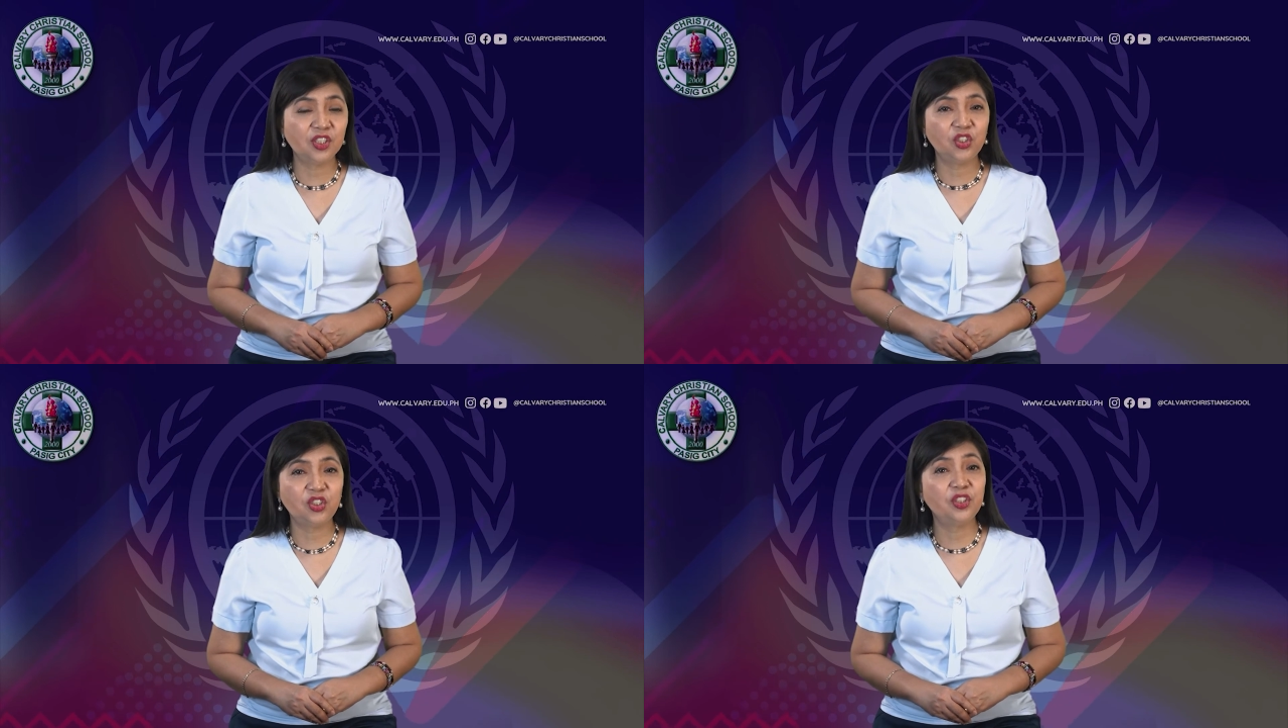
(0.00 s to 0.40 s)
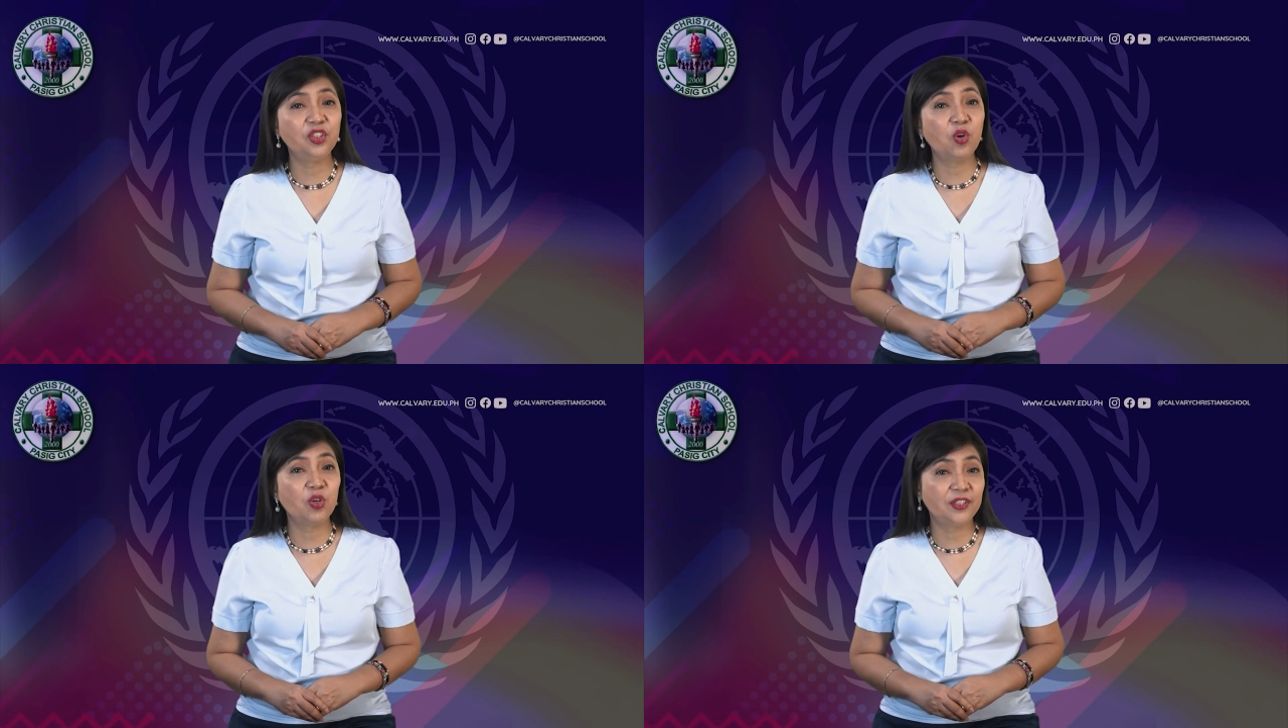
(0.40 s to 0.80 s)

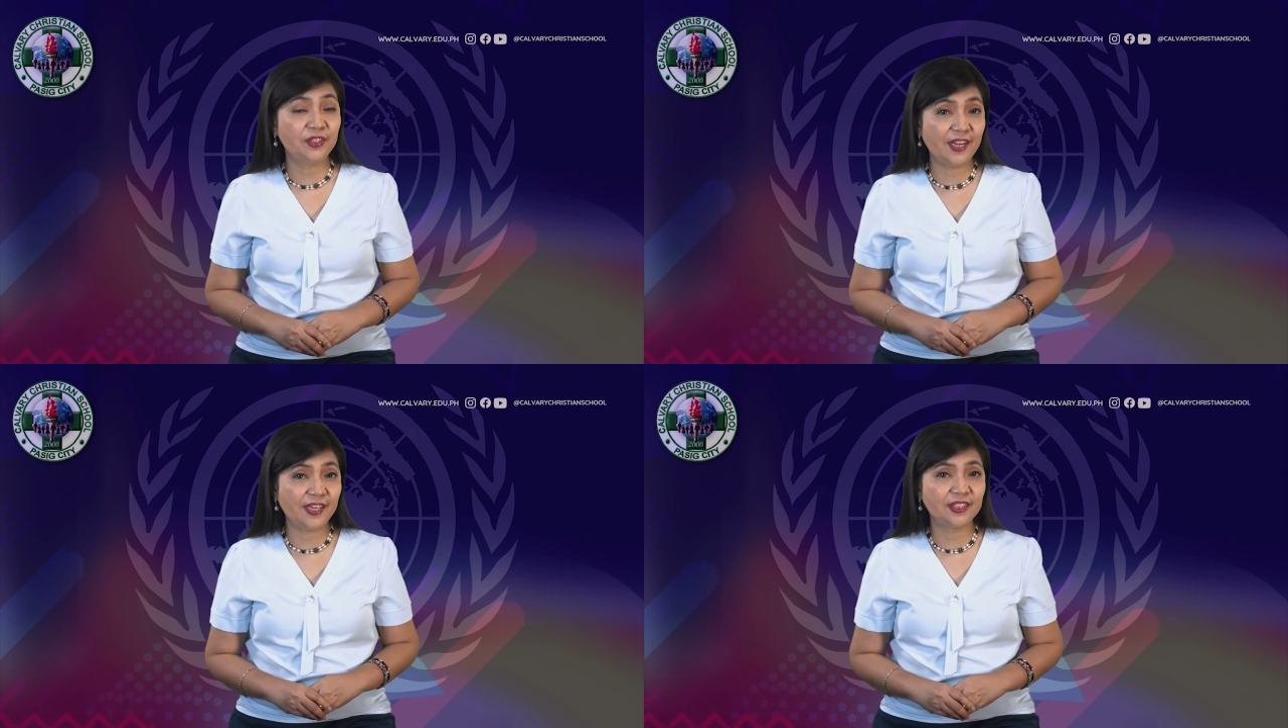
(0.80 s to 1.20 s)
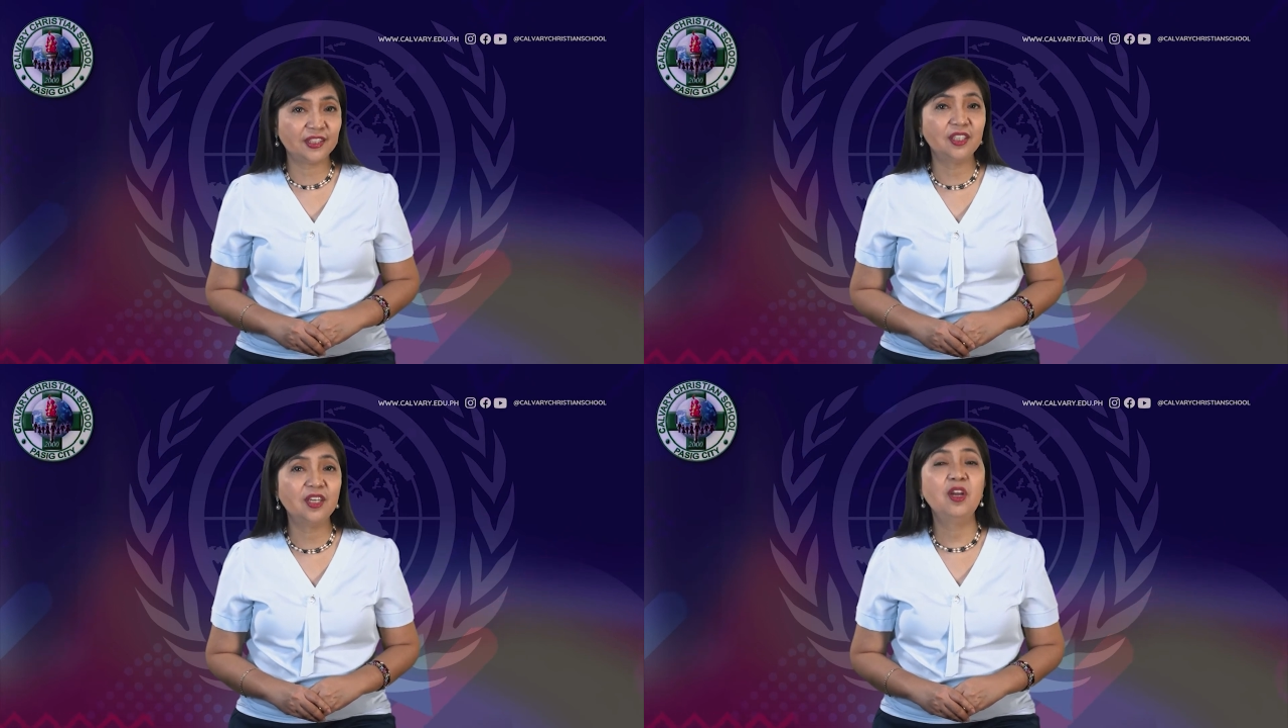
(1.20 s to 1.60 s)
countries or
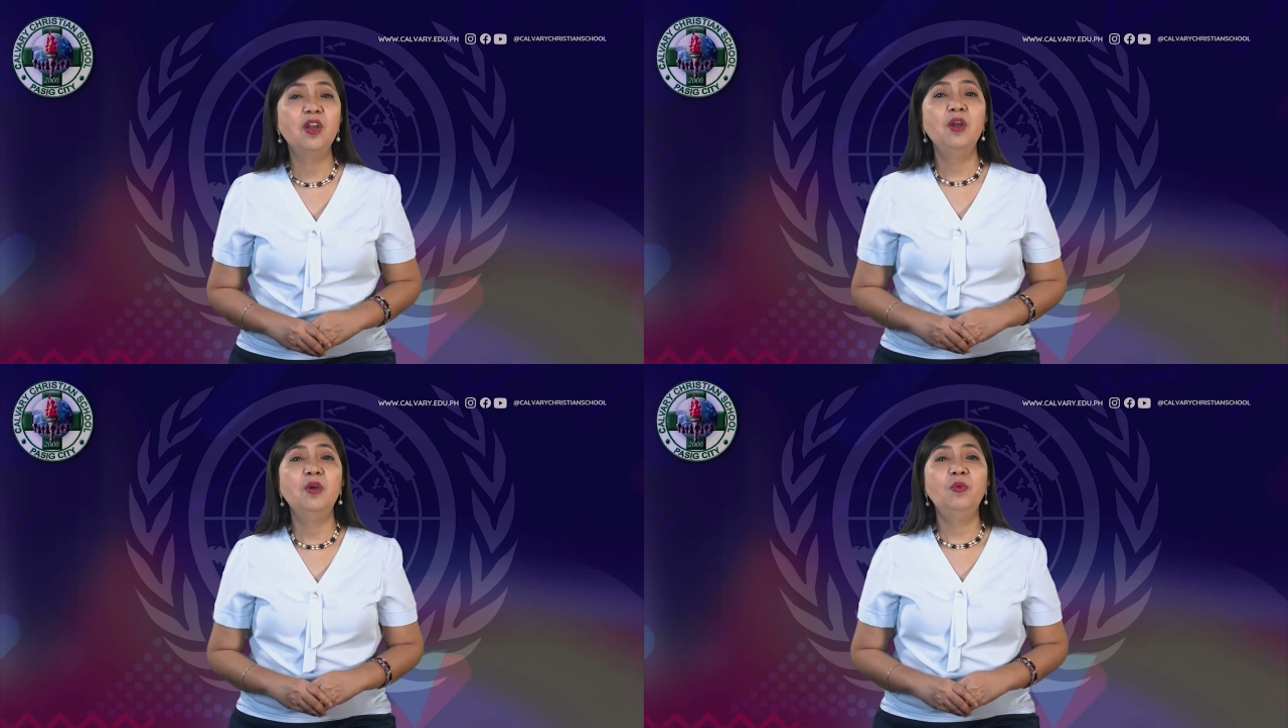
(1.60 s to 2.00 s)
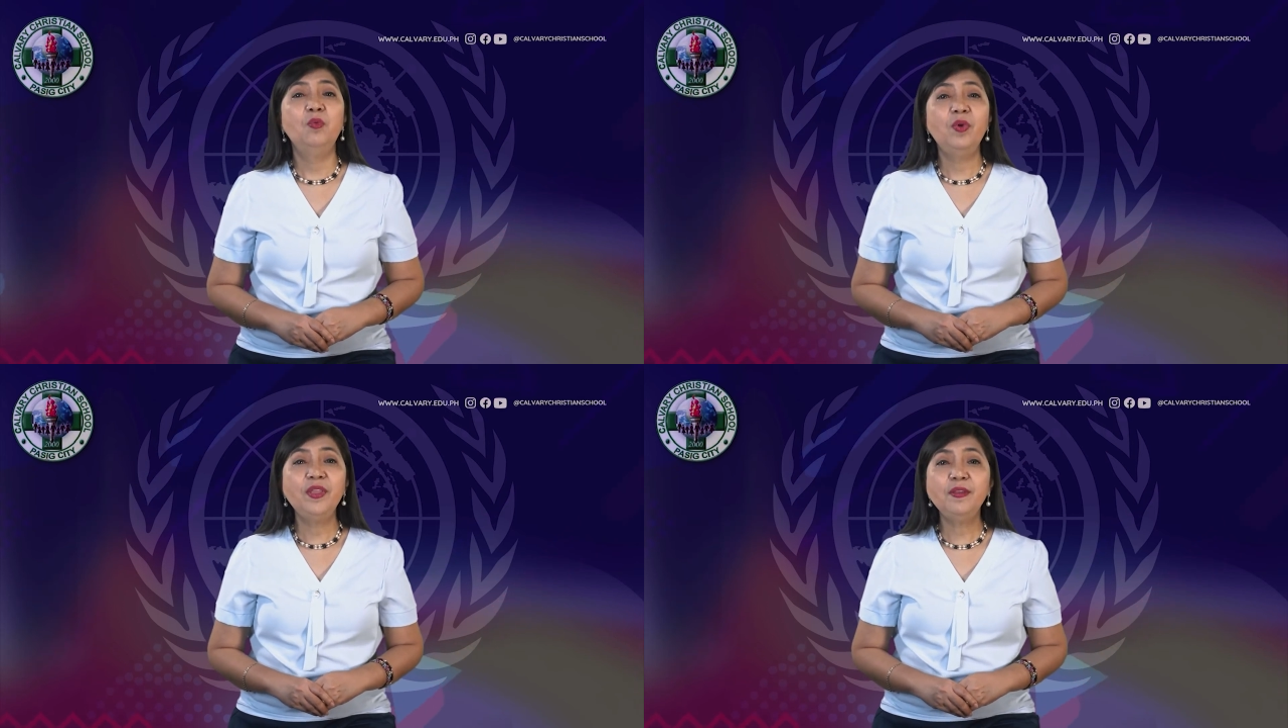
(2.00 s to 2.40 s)
states.
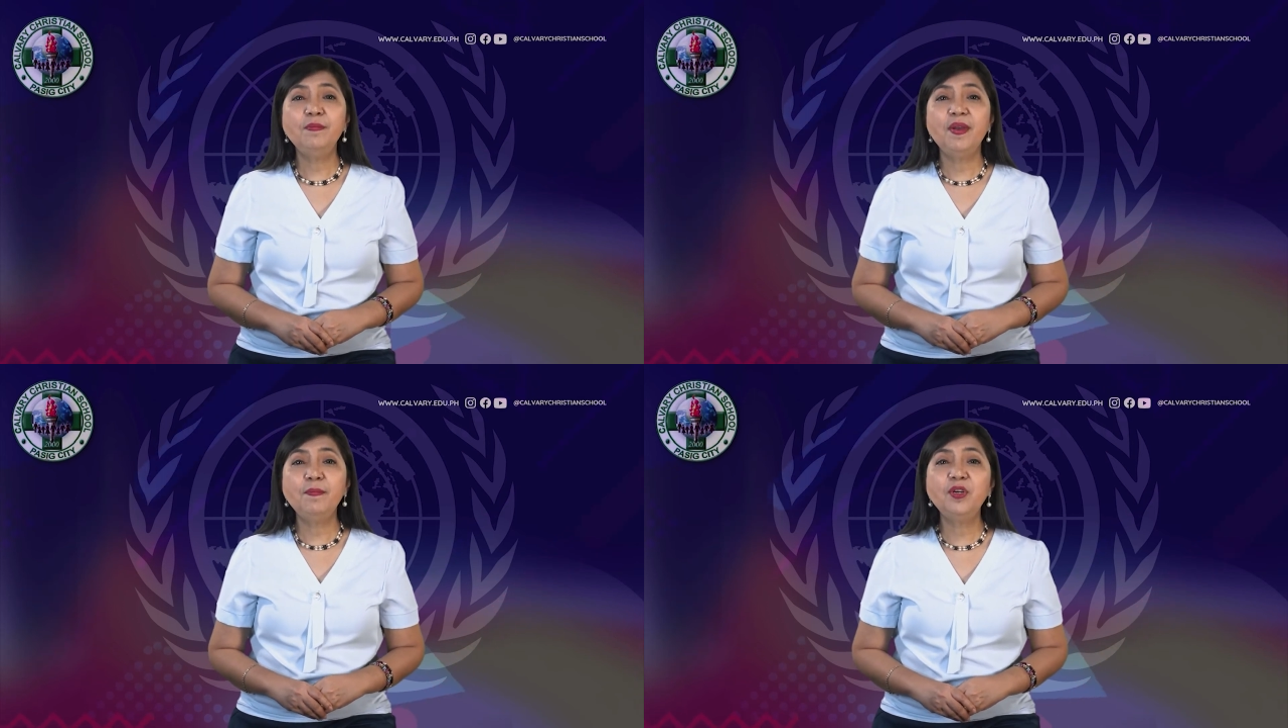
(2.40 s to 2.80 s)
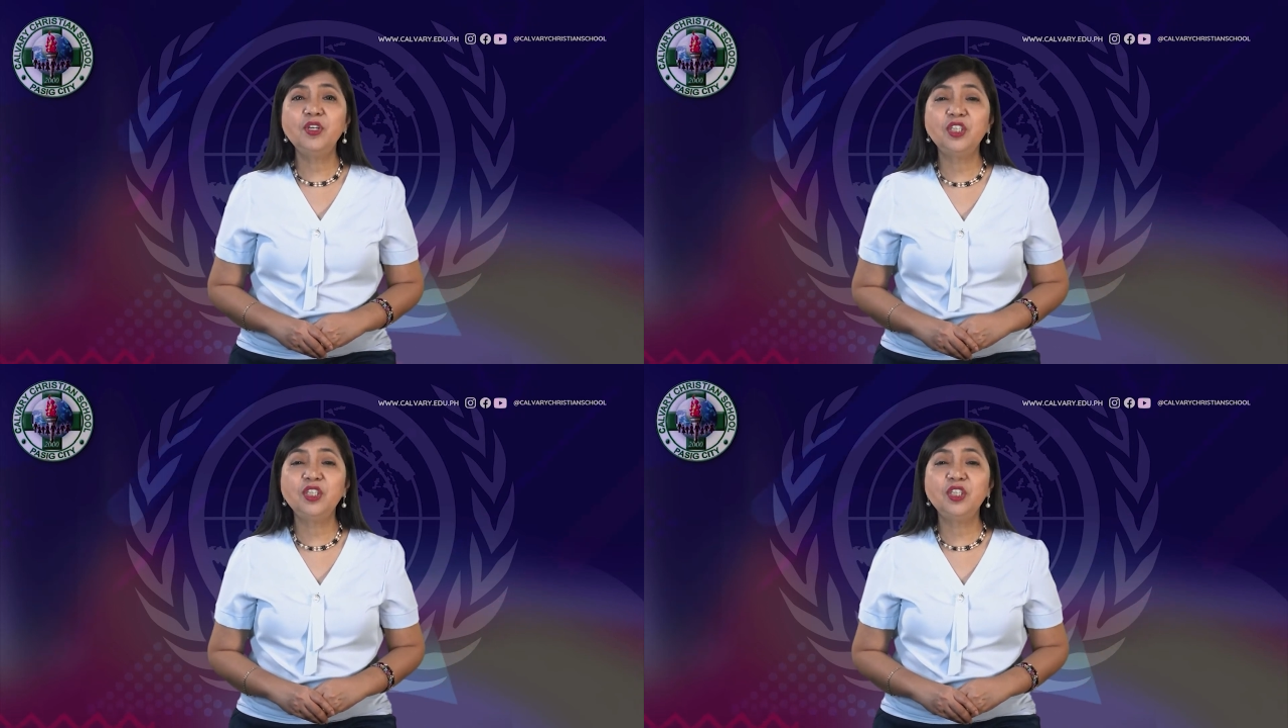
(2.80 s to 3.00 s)
When the member